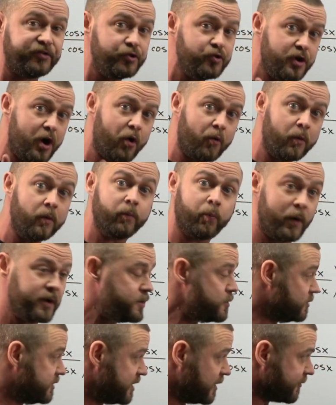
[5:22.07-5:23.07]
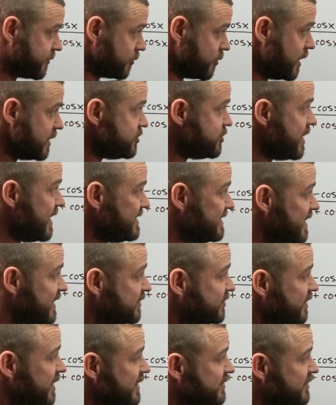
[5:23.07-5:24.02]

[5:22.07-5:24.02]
you know when you differentiate this,